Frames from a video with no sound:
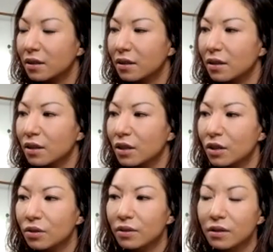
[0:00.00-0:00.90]
you
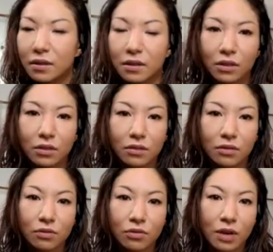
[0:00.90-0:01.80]
know,
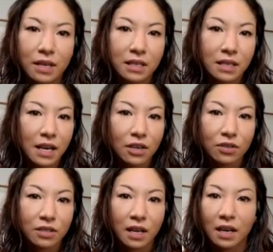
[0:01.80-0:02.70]
Tracy
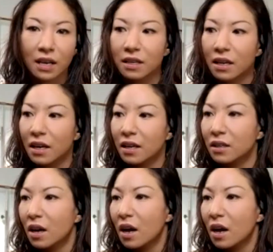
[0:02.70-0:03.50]
Anderson and